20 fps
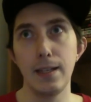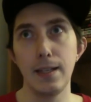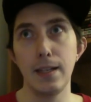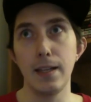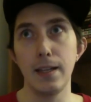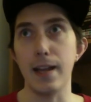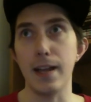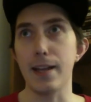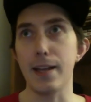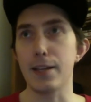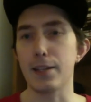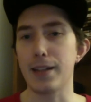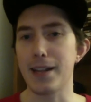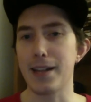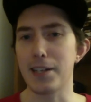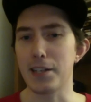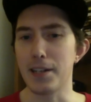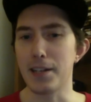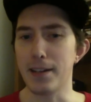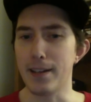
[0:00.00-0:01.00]
I guess
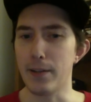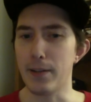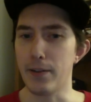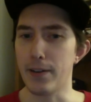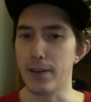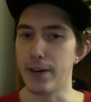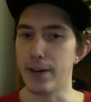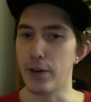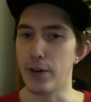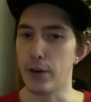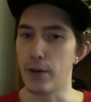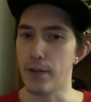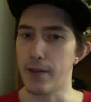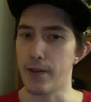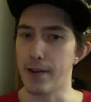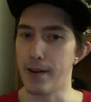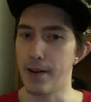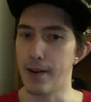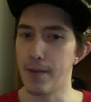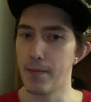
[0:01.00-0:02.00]
that's neither here or there.